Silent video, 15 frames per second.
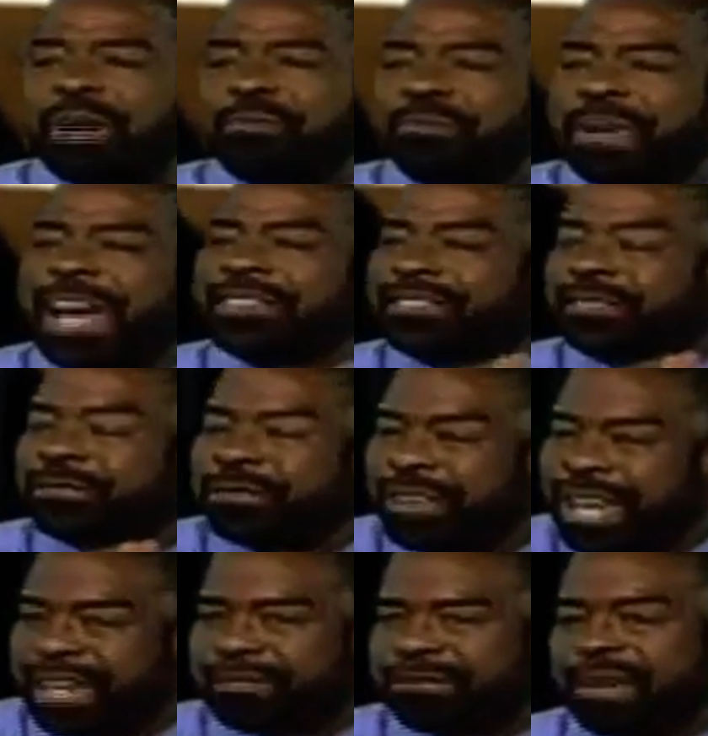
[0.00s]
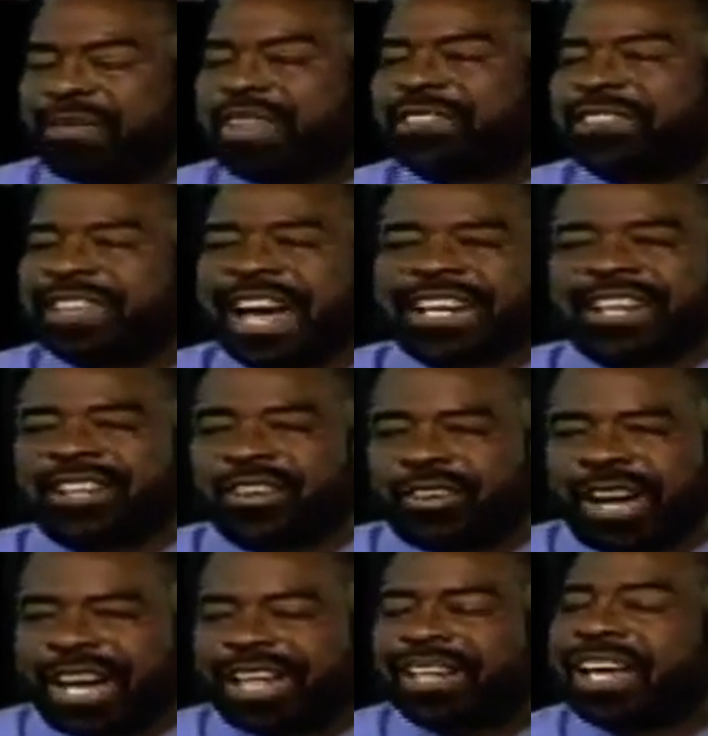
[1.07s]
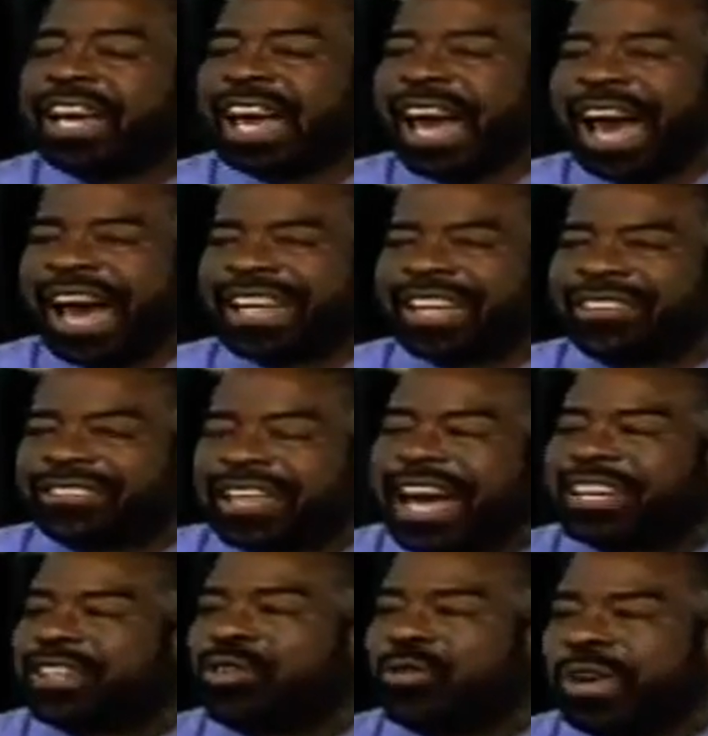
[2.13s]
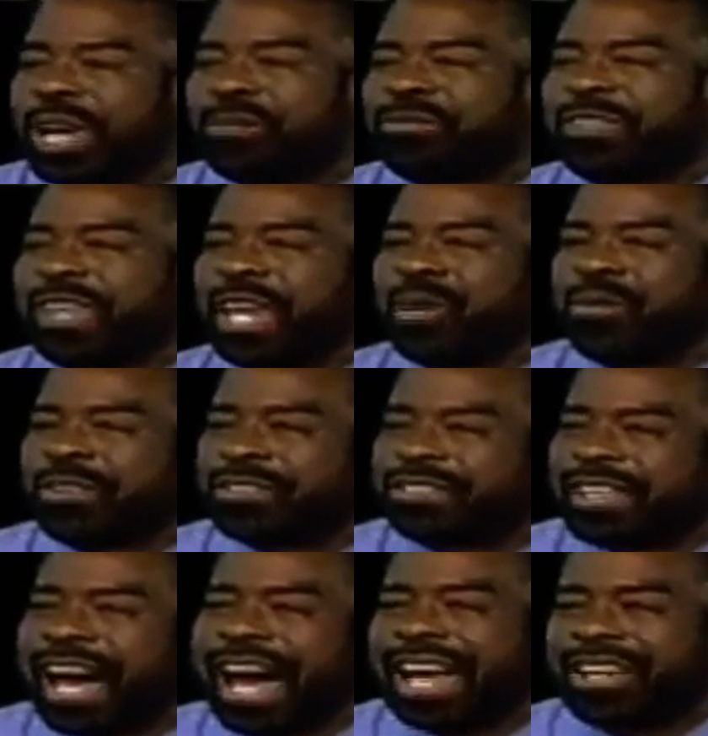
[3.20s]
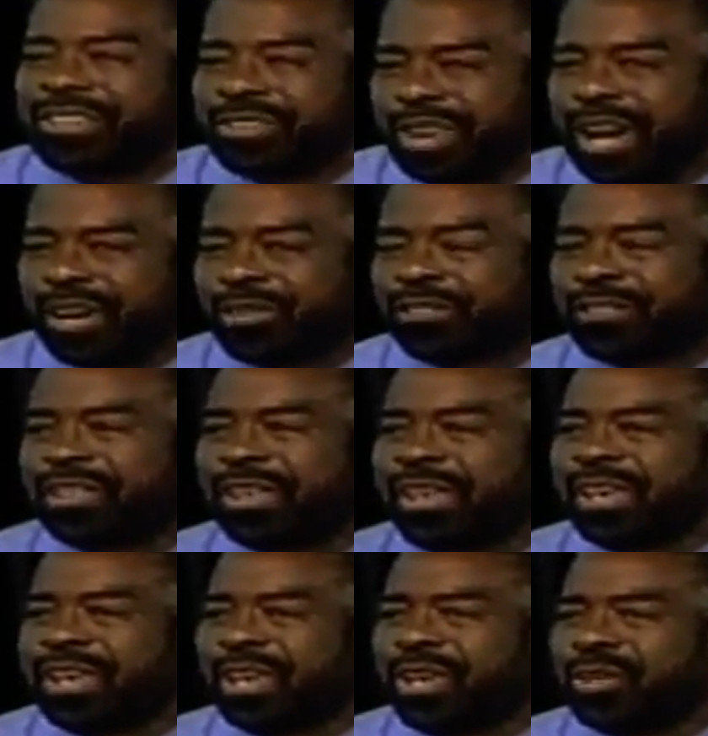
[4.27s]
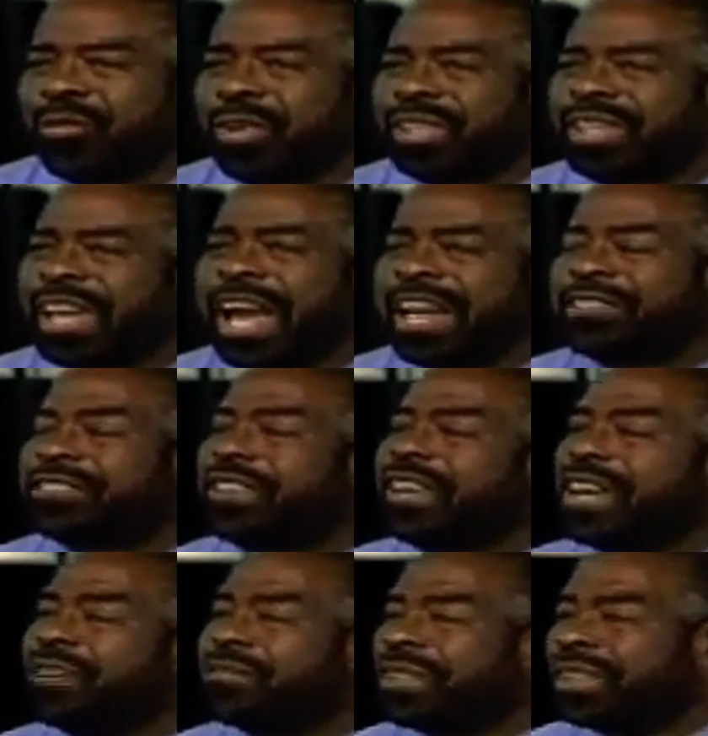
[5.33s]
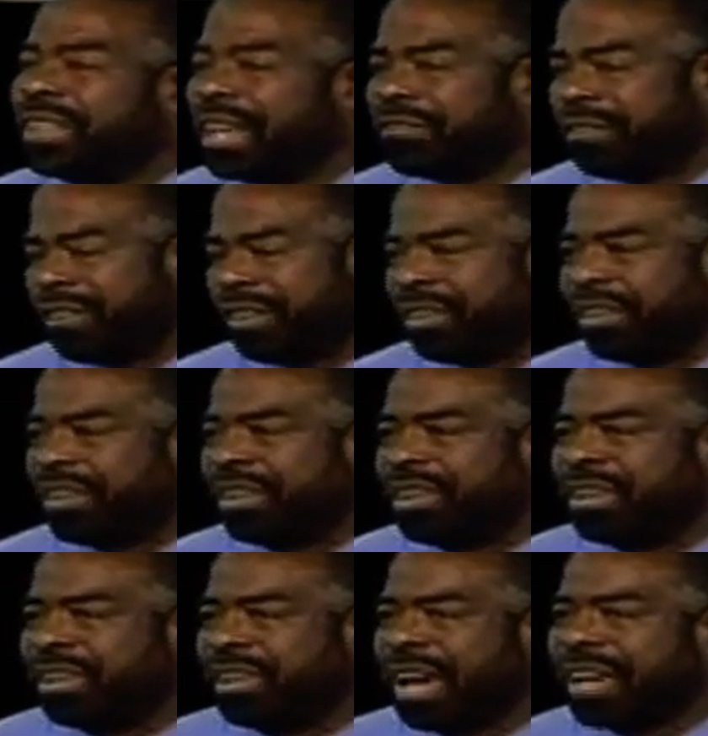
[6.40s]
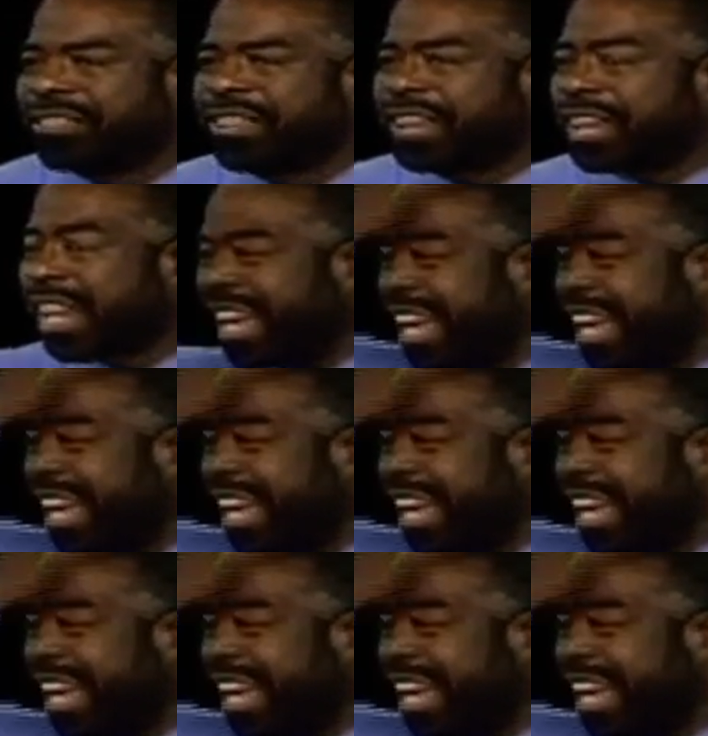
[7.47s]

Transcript: my best friend from the second grade, Alexander Wims, he was diagnosed with cancer of the liver. I took a